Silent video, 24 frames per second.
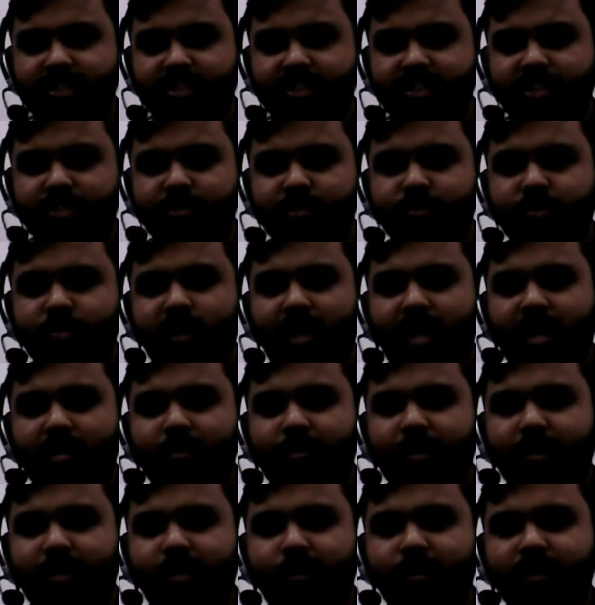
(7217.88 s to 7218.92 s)
session so i am
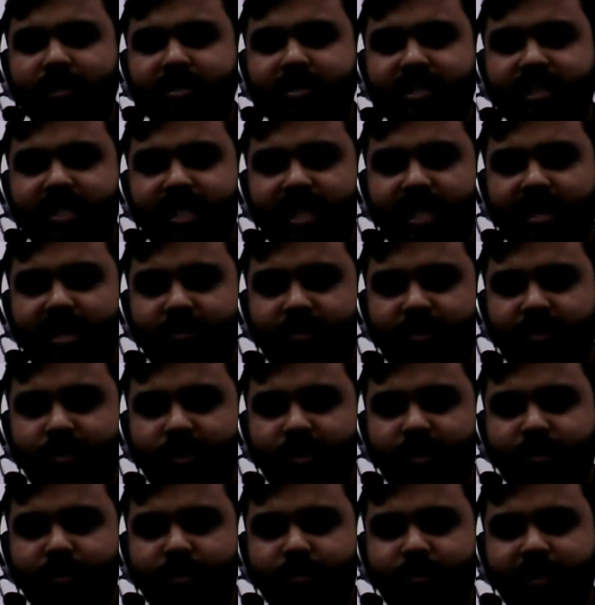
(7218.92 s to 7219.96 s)
requesting
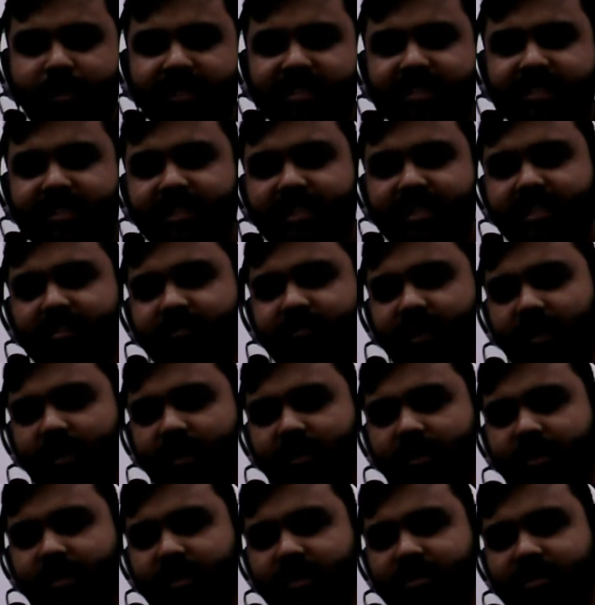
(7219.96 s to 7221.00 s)
everyone to present in the
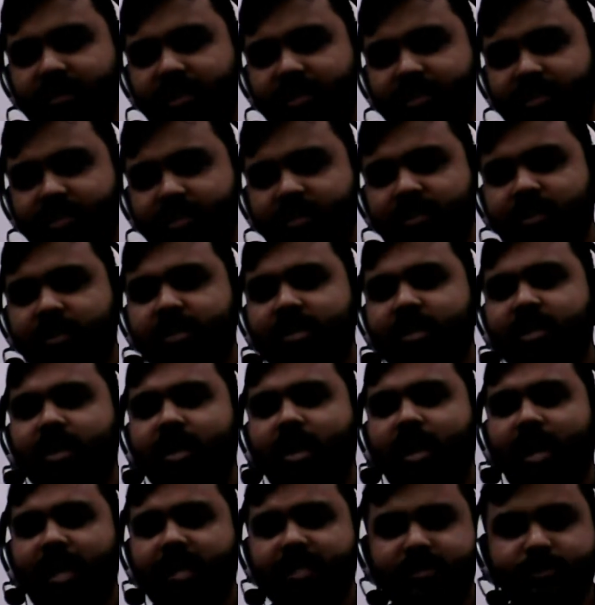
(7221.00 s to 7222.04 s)
bilateral session
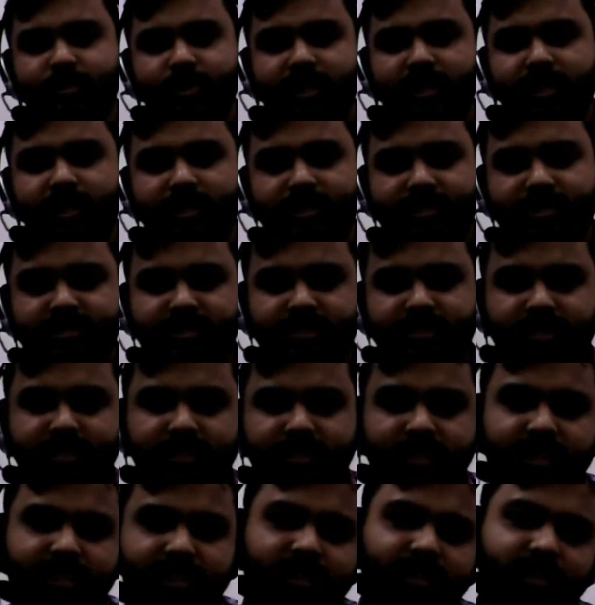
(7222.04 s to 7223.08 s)
as well as
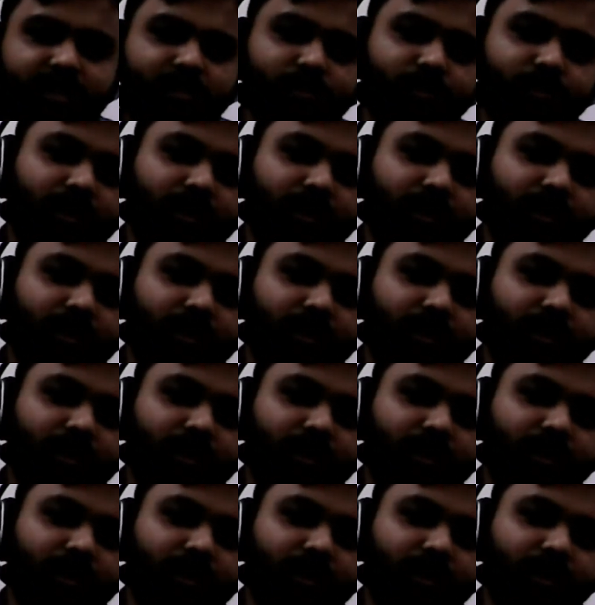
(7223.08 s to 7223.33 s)
uh,